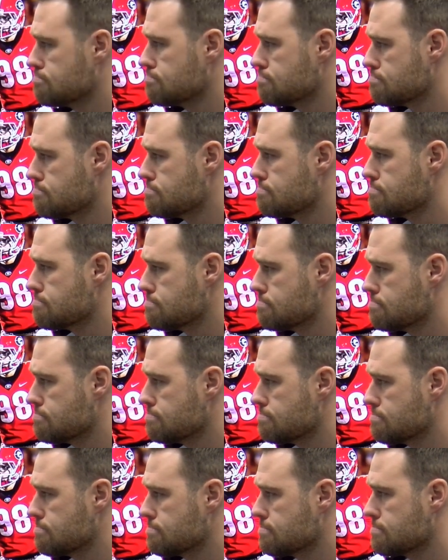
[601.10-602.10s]

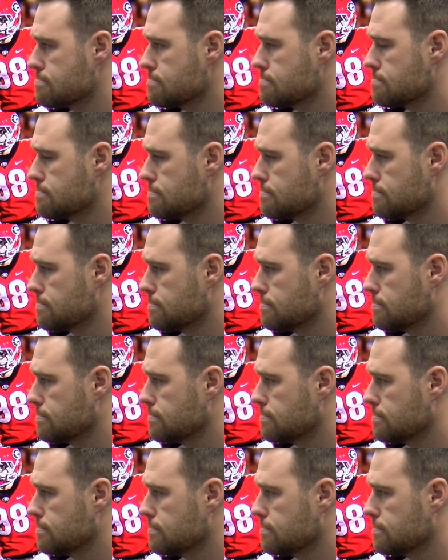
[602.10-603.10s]

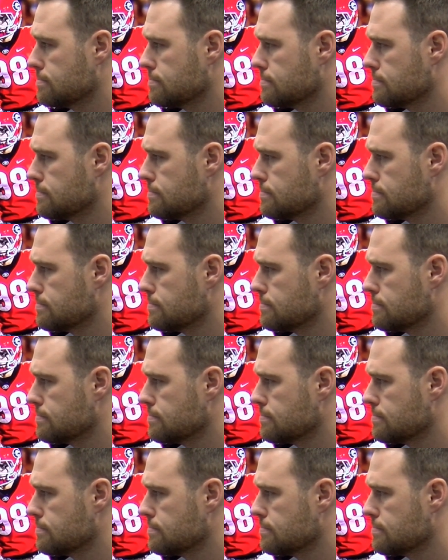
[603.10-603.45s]
(not speaking)